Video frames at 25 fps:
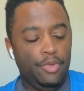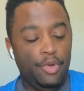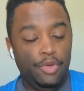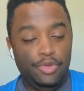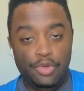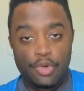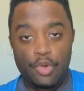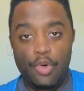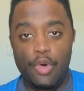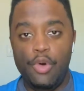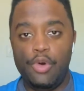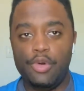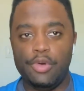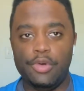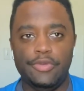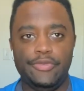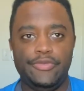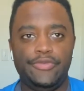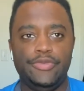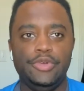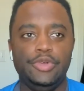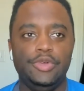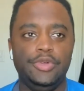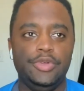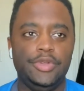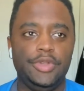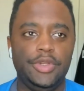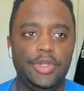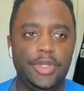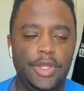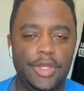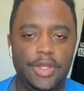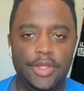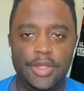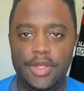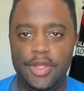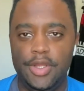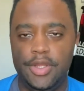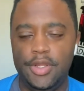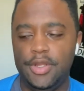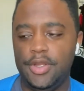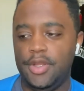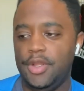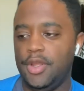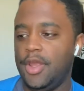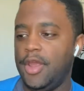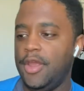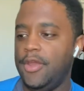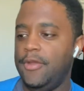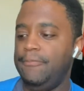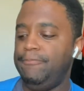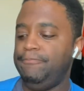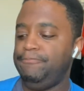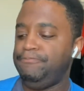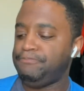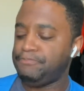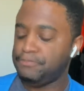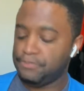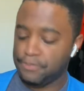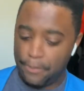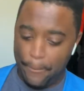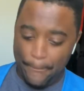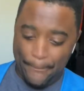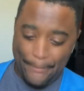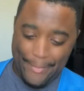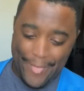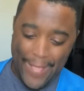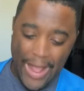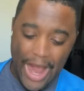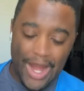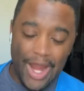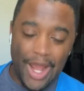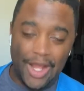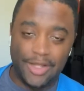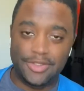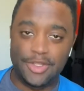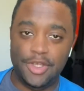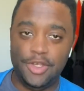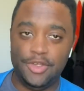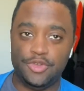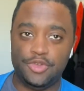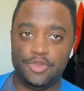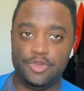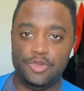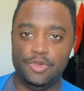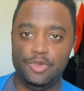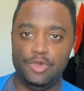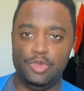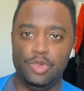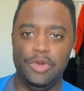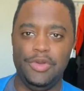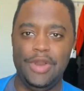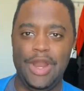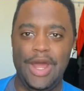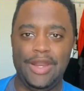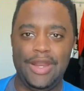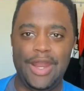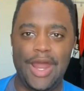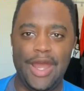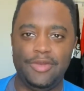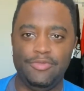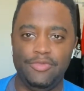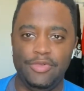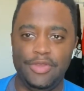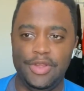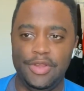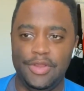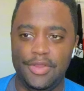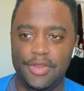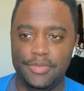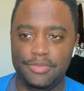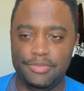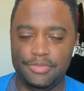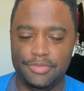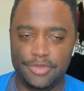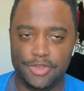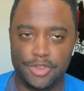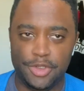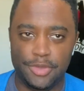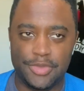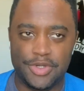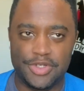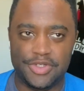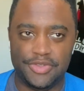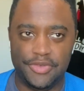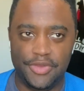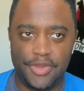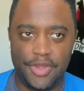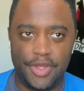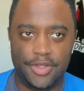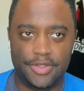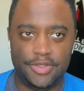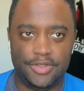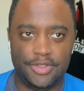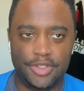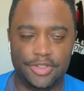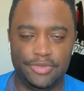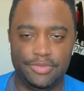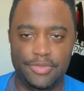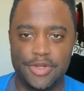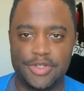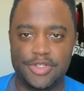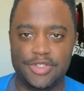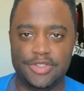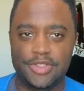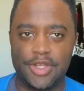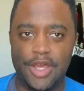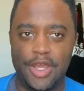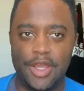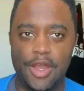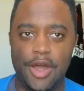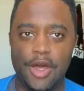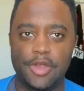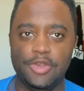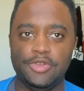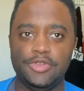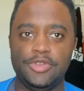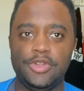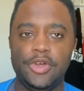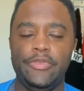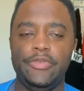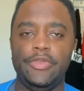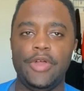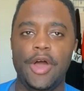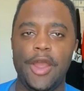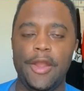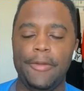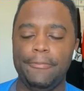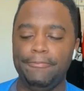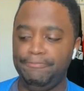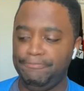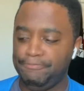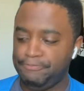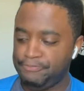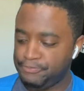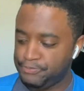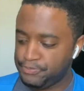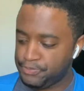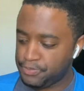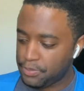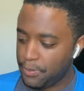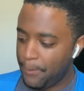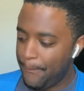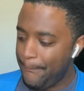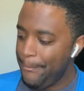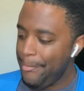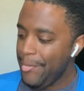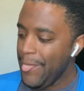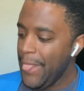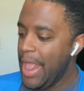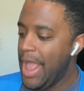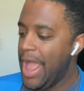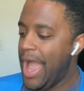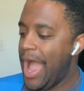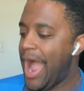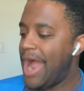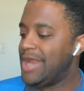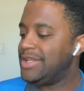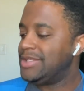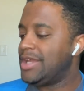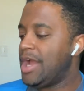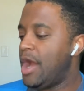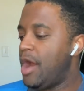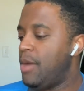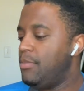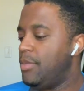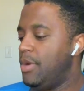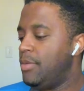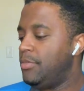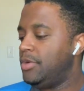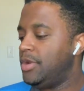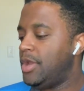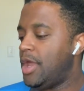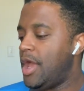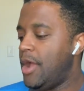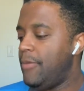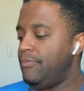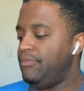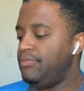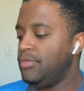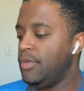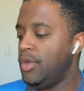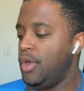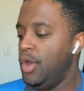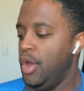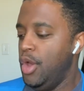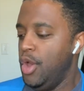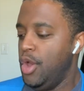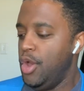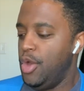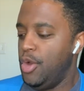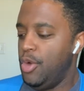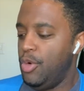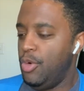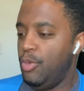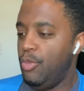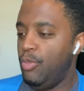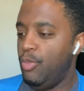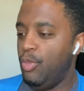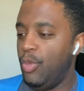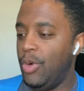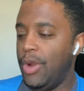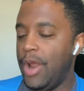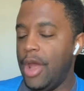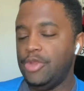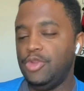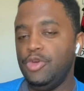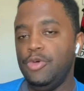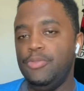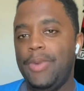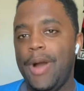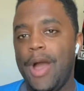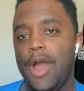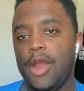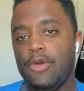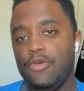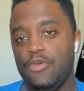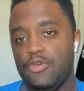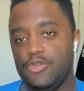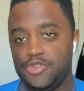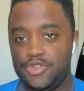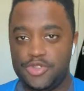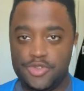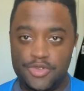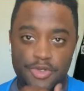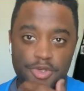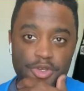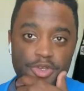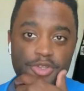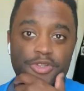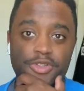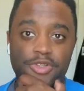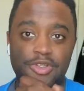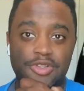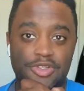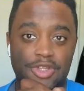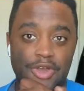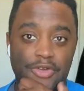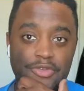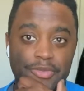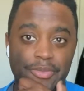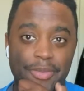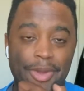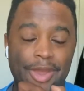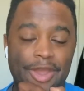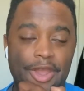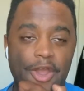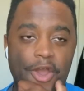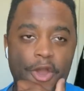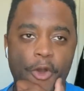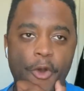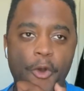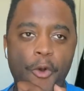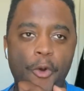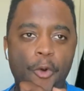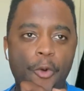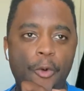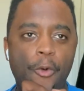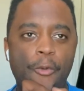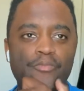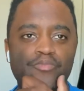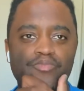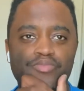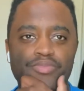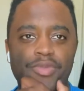ordering food and eating again. I like these too. Well, not really so much this as much as like other stuff. Like I just gotta remember that when I do buy groceries and stuff to make at home,